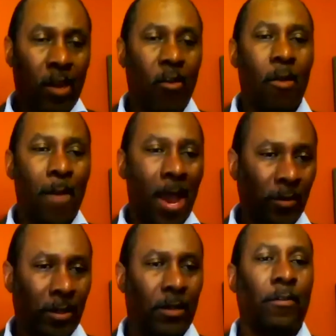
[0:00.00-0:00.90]
go
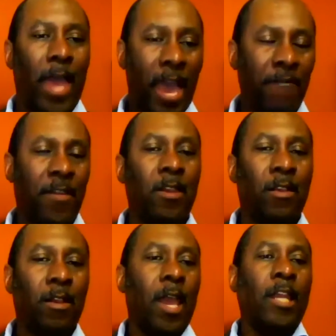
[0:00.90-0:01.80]
about
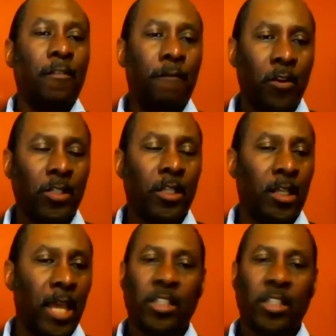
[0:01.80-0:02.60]
having a diverse,